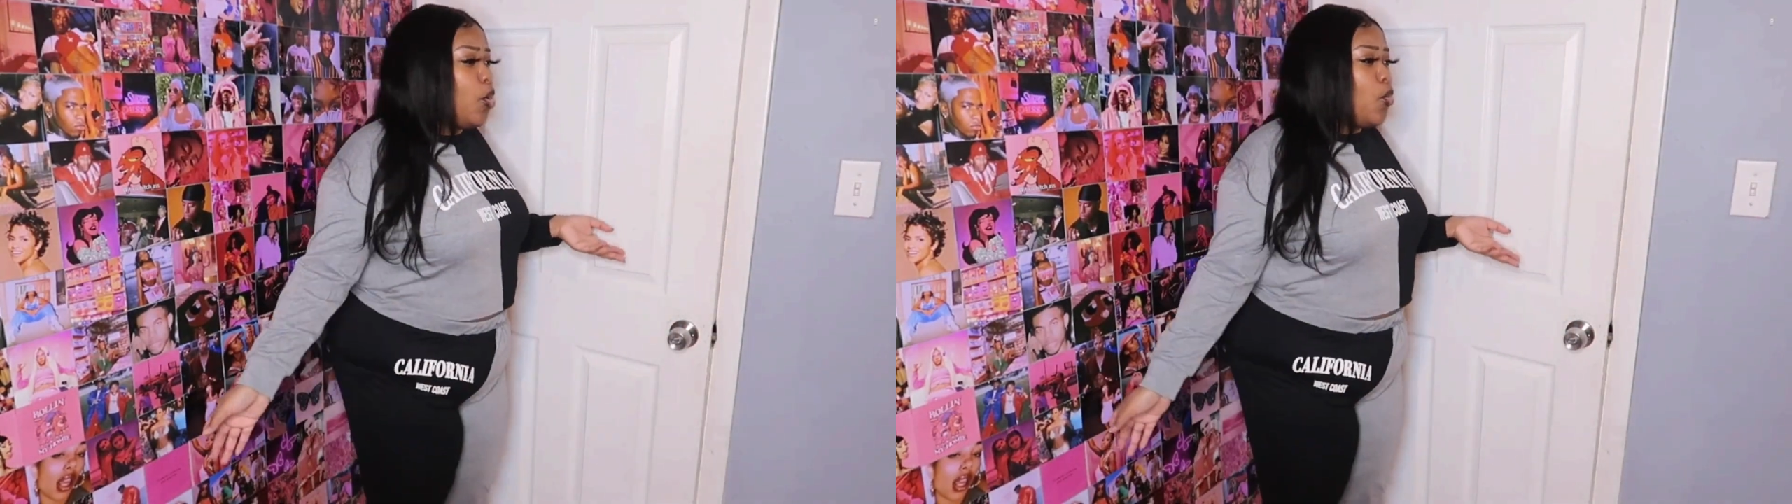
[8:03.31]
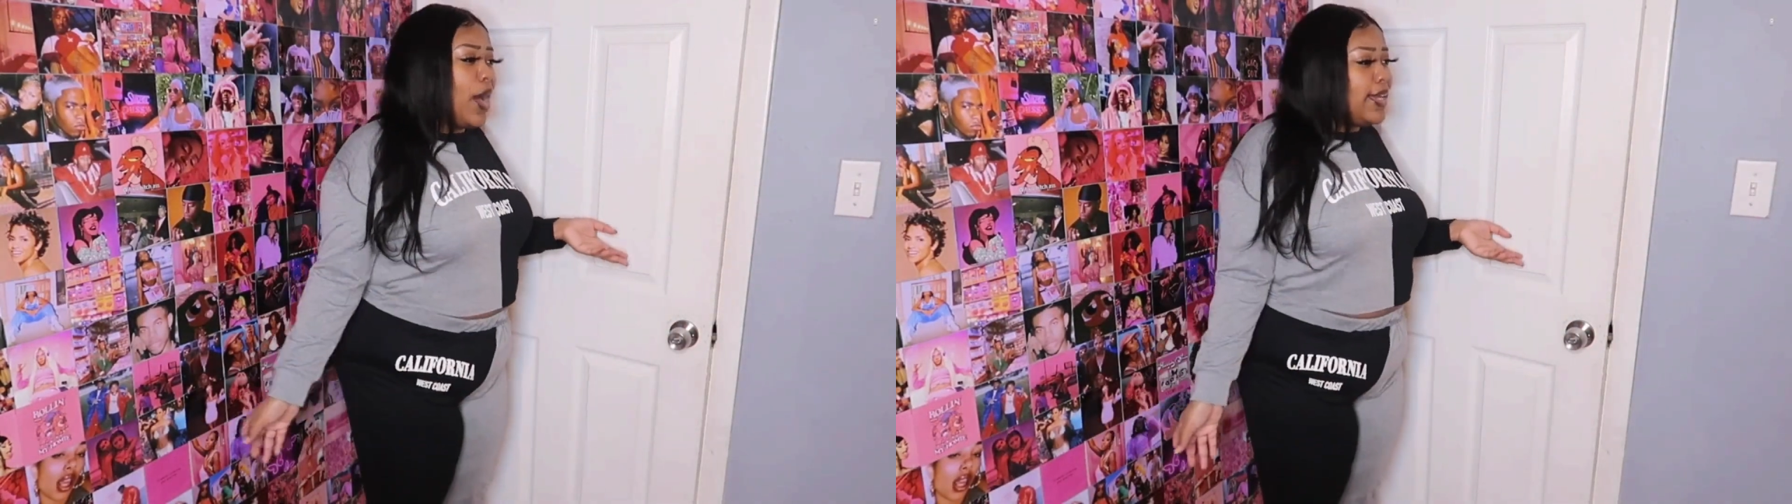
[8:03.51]

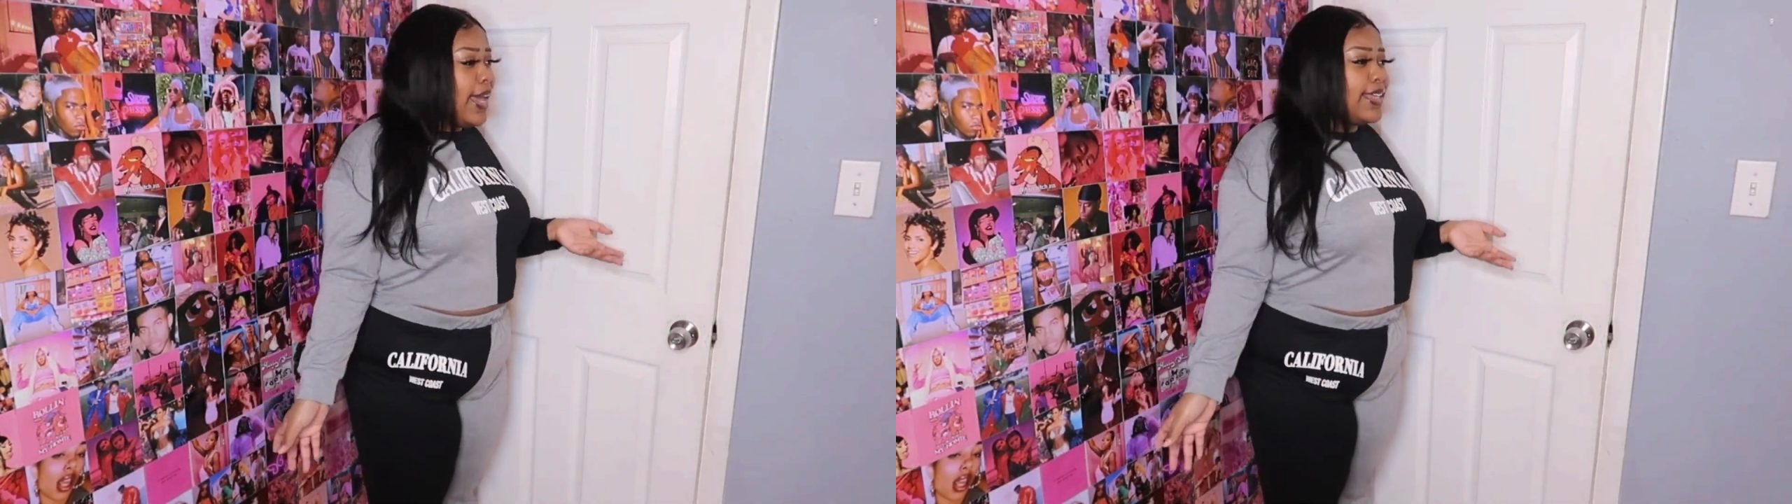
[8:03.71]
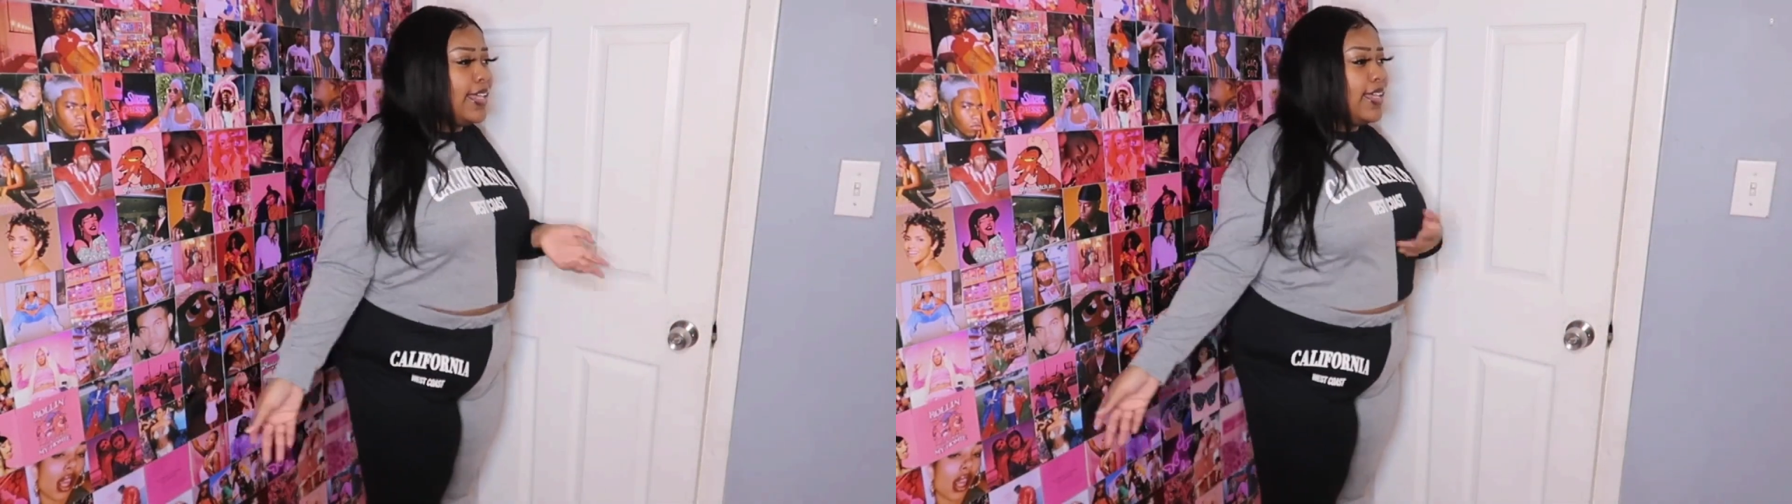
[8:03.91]
why
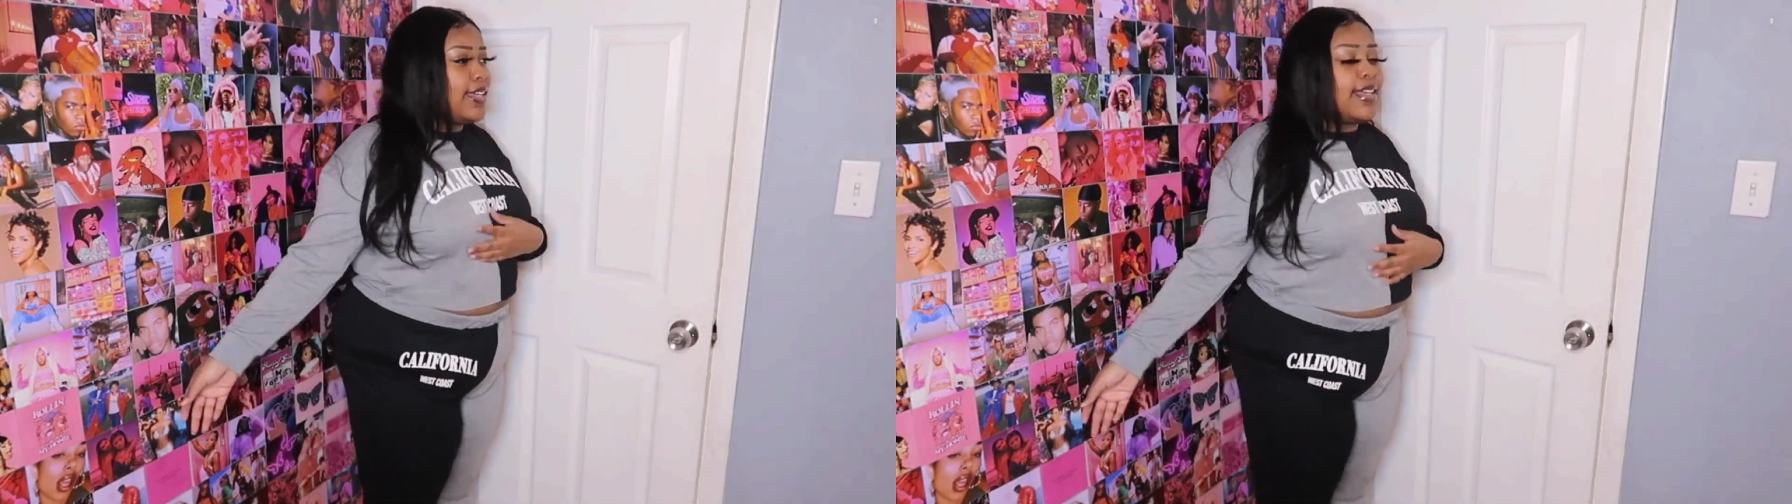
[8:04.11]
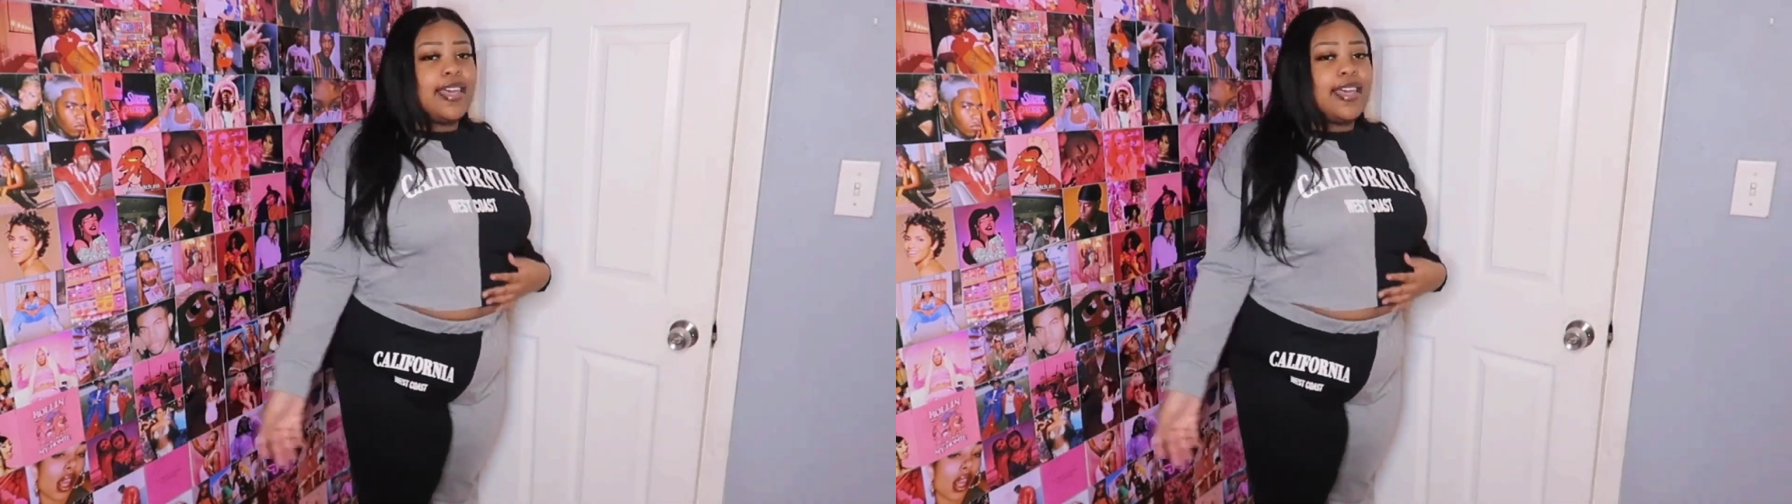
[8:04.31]
not get it?